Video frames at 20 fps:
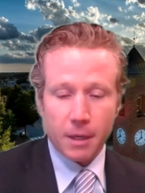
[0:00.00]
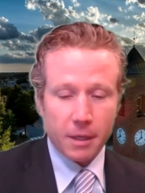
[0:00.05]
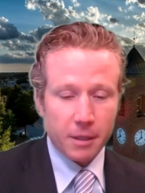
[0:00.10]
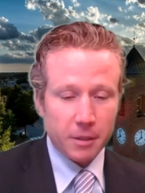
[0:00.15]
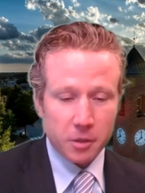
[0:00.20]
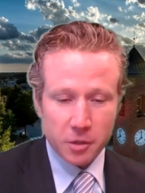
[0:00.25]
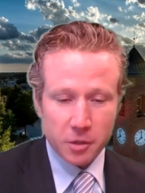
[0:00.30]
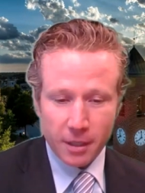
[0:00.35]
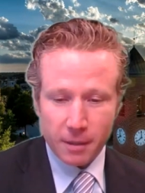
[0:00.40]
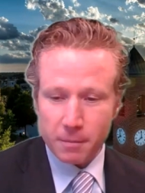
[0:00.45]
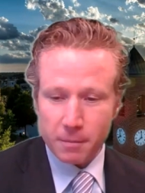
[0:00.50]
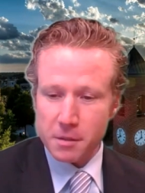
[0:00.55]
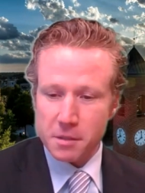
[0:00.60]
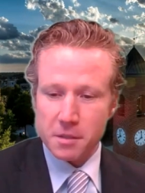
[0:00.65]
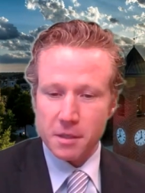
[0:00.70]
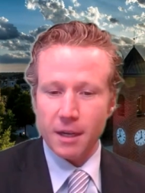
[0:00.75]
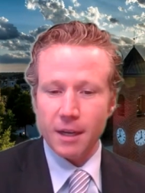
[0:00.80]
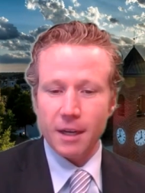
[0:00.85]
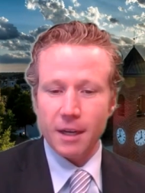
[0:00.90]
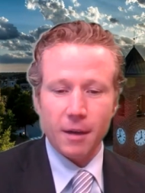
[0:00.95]
not ashamed to
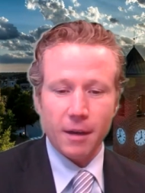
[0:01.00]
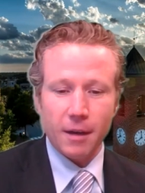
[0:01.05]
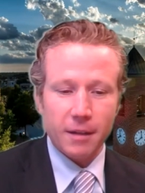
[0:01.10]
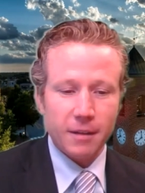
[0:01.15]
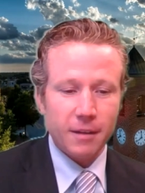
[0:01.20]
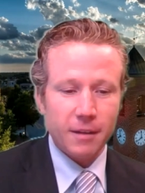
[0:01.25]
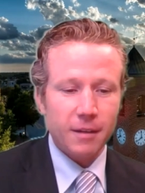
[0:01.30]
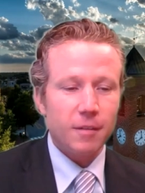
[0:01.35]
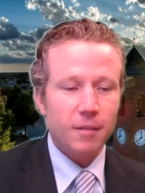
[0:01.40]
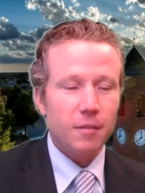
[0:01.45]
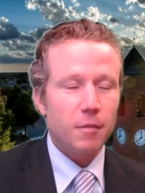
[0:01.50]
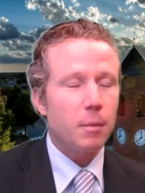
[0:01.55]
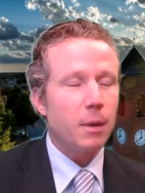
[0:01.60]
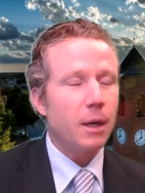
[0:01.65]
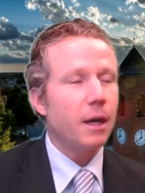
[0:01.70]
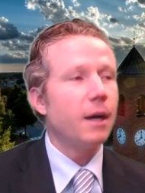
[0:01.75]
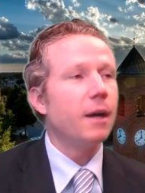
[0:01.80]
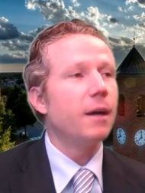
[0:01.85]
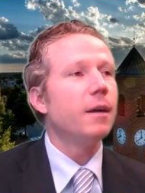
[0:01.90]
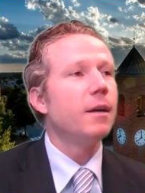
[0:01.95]
say at the end of
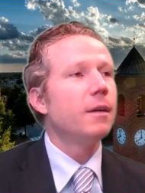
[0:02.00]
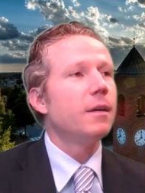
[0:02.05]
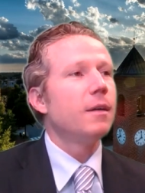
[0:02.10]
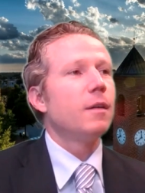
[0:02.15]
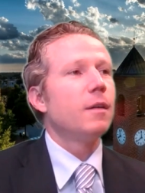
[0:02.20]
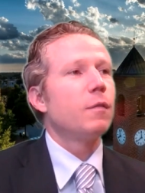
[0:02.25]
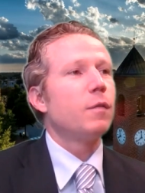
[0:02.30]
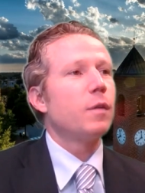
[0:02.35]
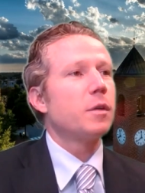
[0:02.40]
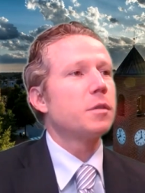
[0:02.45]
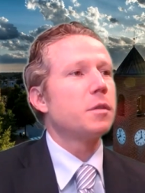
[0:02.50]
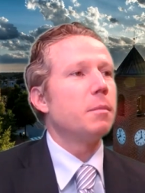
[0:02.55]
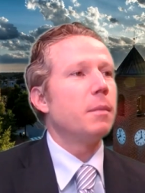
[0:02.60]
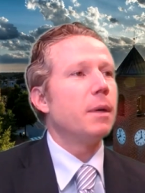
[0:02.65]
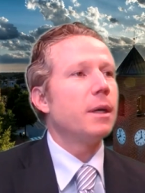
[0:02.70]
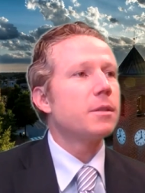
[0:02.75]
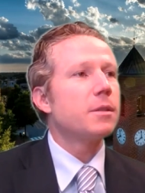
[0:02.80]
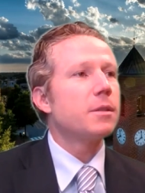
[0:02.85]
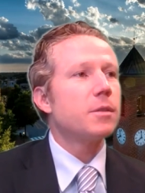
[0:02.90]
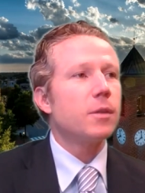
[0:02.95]
my first
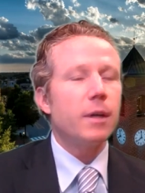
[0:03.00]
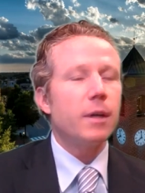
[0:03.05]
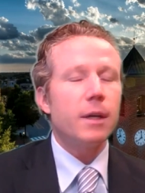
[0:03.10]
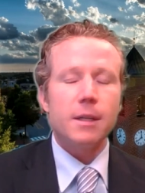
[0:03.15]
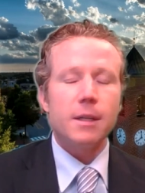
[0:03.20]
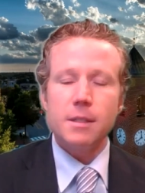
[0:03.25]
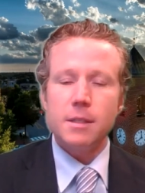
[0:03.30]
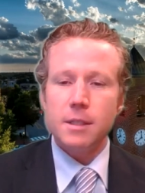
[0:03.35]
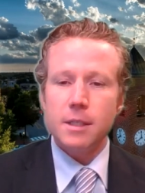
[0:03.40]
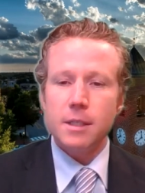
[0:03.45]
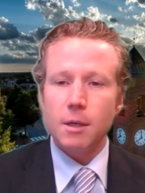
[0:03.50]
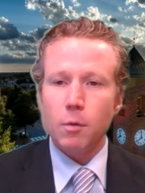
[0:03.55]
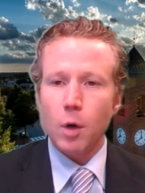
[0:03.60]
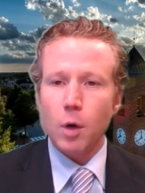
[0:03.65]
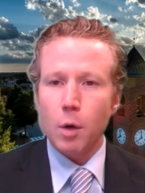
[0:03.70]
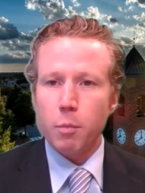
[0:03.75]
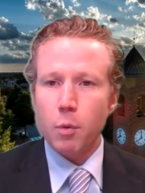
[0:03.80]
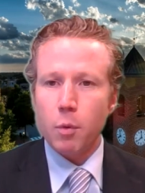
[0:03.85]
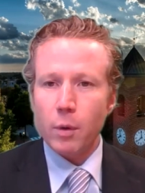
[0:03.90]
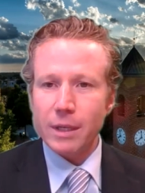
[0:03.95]
semester, I had a
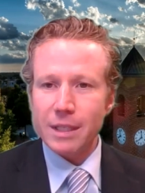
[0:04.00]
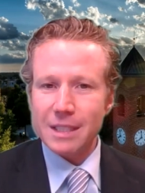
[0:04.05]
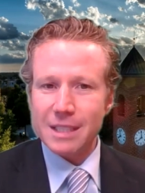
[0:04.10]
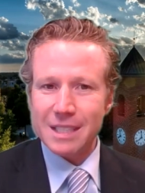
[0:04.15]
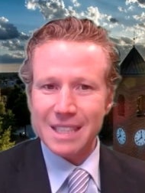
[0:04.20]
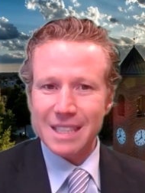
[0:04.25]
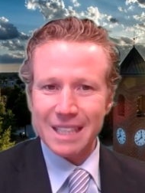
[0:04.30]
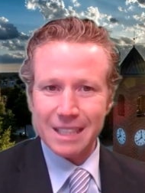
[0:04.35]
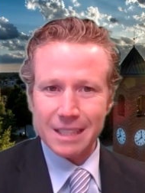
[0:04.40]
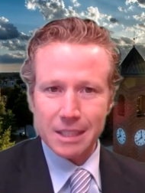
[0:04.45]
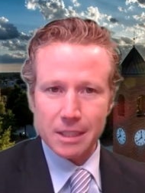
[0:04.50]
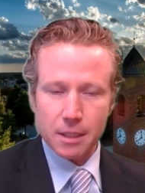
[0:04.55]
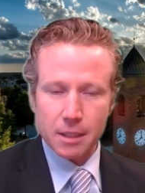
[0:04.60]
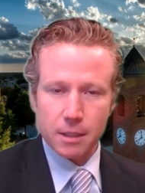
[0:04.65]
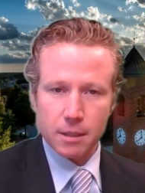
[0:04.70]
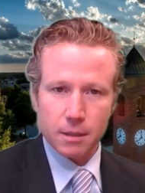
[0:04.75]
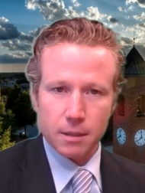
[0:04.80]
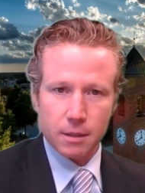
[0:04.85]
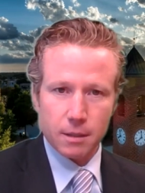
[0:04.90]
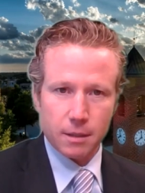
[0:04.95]
0.6
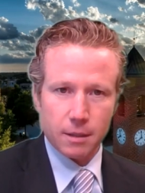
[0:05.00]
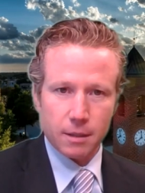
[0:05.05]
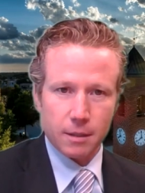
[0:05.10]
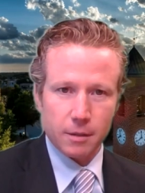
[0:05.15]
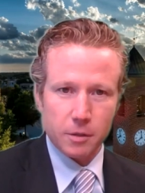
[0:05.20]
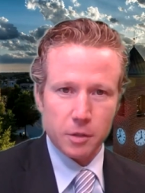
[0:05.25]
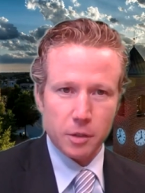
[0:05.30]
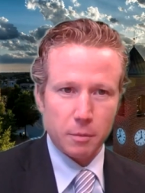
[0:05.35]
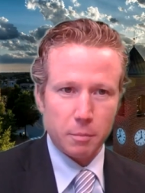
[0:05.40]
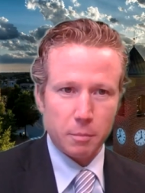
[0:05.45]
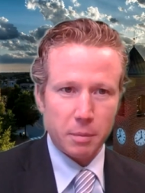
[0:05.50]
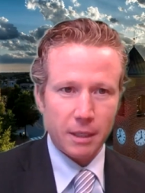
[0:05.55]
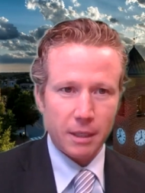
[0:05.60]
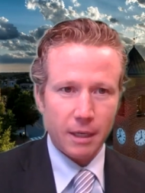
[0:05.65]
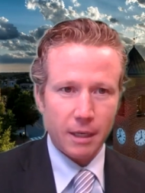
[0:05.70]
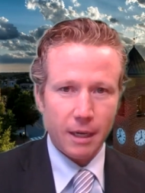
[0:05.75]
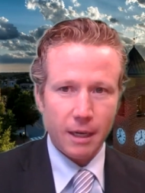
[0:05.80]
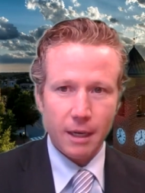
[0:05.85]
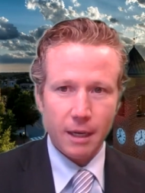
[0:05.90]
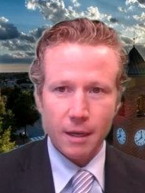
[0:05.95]
uh,
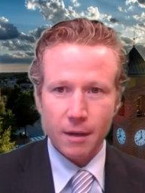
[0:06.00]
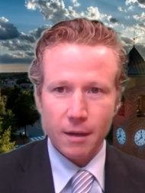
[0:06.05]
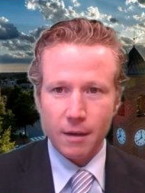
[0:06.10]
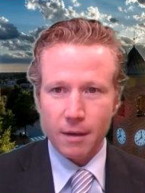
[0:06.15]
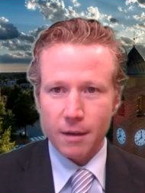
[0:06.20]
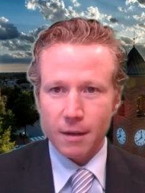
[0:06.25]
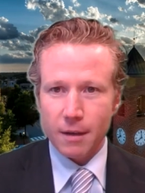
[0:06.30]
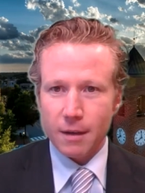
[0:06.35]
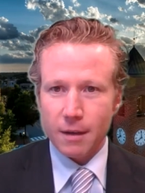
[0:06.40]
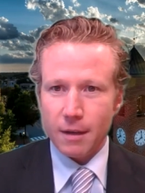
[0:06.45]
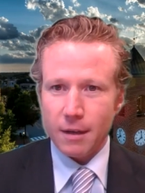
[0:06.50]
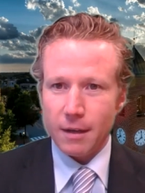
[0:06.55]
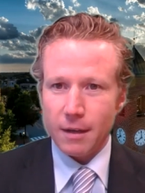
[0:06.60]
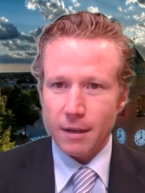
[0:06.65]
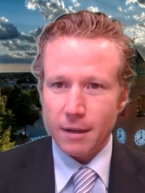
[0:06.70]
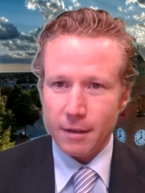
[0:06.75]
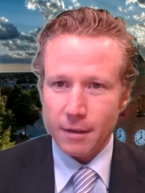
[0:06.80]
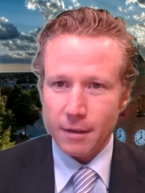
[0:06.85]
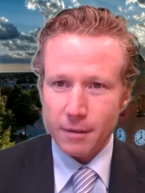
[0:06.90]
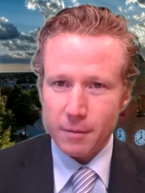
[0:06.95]
GPA.
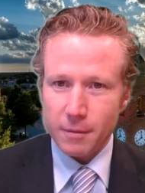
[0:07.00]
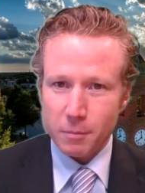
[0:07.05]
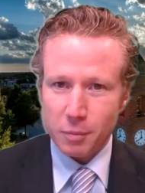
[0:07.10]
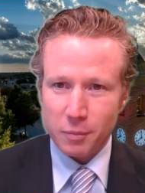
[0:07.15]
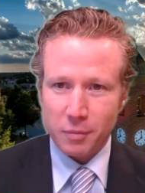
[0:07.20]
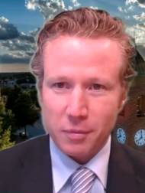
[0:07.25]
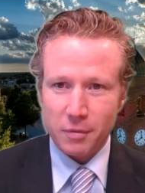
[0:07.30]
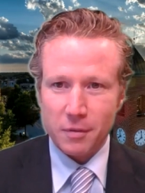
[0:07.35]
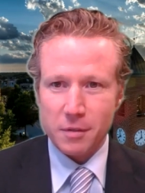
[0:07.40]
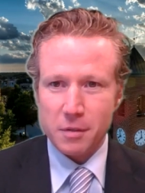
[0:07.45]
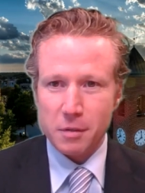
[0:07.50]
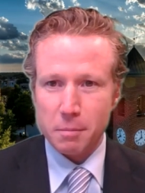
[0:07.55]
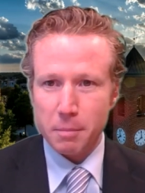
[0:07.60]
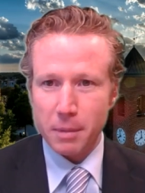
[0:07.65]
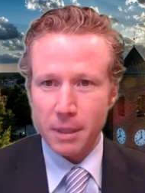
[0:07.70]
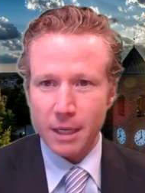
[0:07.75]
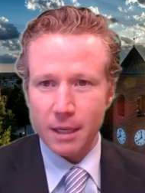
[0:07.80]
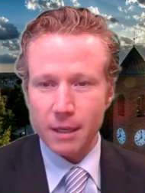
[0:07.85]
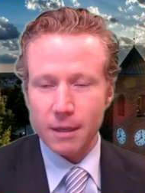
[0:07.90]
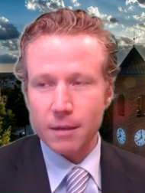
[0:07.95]
Uh,
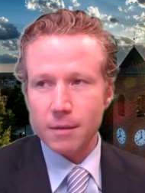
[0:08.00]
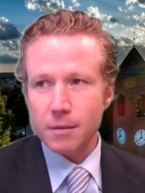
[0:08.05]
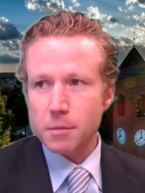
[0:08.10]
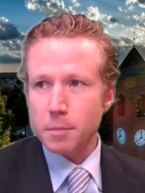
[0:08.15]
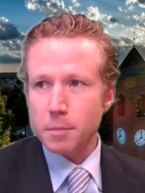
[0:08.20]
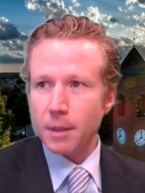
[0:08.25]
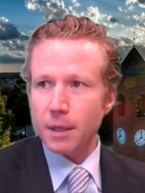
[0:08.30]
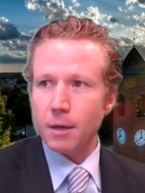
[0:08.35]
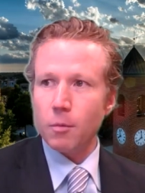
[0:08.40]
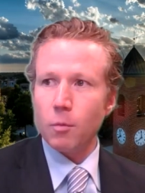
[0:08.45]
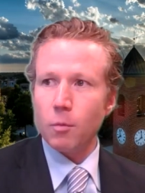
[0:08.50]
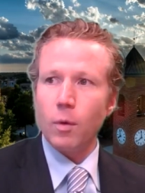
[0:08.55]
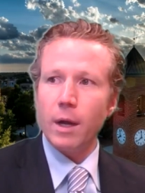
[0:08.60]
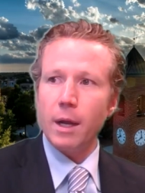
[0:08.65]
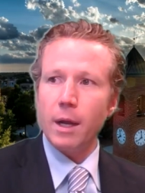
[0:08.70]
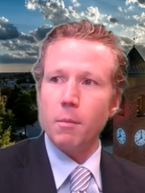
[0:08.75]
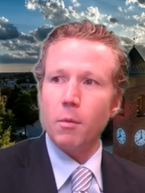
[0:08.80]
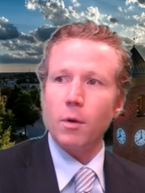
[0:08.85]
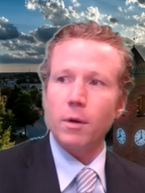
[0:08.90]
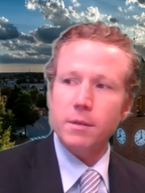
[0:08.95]
spent spent
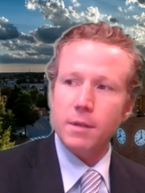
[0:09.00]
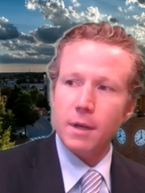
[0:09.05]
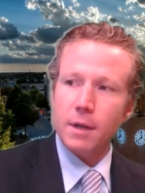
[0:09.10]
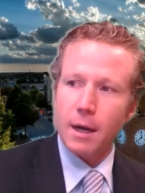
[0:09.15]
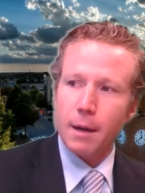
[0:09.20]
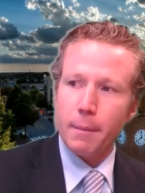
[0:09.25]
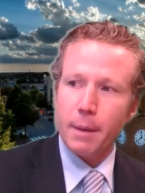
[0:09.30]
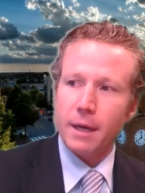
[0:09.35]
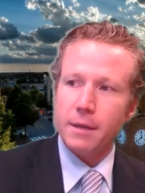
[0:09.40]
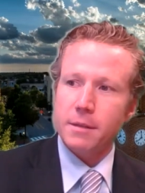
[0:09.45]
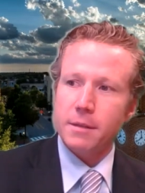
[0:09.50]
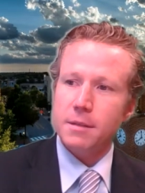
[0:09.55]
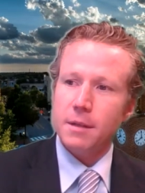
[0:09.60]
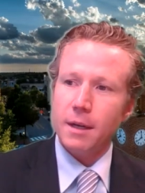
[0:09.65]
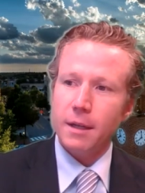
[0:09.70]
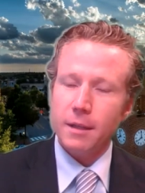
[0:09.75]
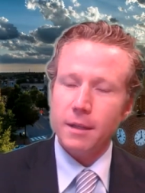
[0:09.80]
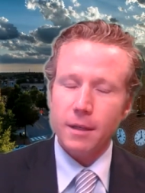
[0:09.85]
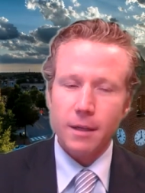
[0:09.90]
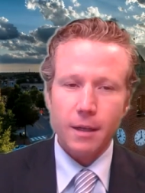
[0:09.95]
way more time
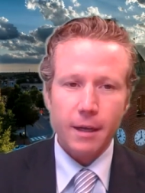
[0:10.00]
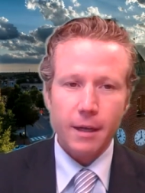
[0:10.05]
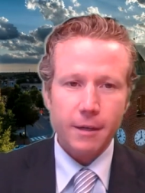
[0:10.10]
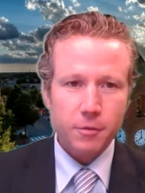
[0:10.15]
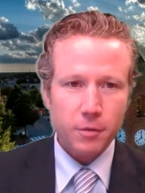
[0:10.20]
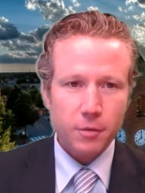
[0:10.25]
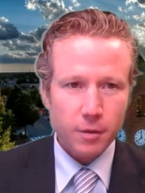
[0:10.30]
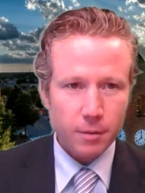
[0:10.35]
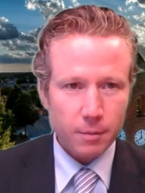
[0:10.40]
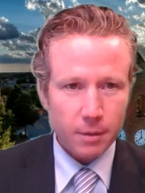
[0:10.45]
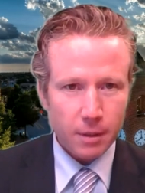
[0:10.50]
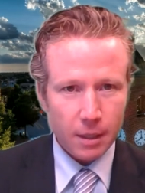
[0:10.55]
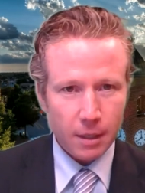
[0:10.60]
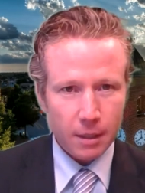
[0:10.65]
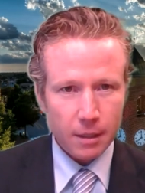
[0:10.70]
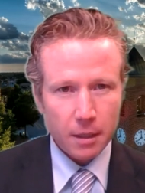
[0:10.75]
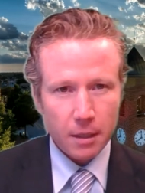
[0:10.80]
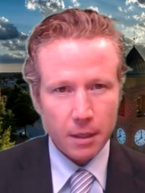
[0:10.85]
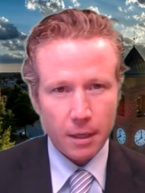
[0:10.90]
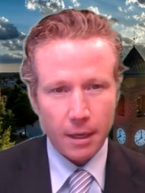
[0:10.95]
outside the classroom than
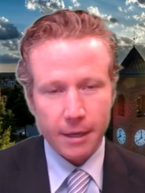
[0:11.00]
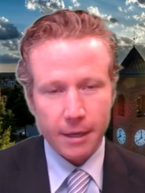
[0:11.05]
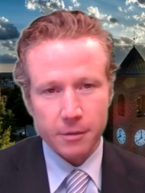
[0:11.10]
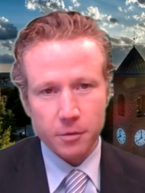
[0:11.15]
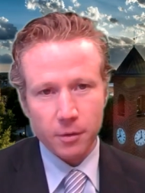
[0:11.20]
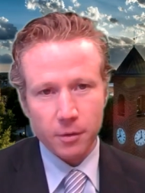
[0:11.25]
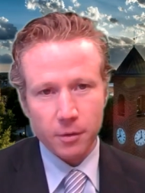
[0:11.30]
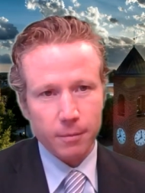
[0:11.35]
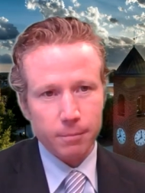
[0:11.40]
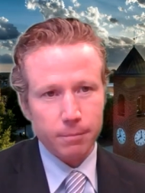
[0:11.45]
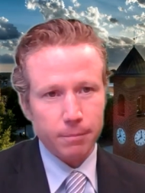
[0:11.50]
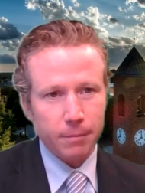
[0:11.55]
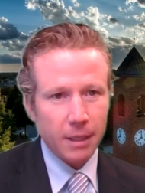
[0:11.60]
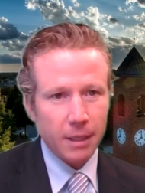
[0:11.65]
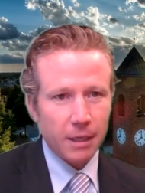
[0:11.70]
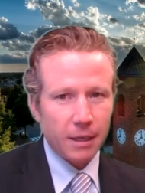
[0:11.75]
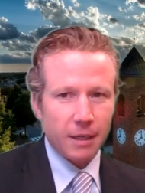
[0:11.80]
in the classroom.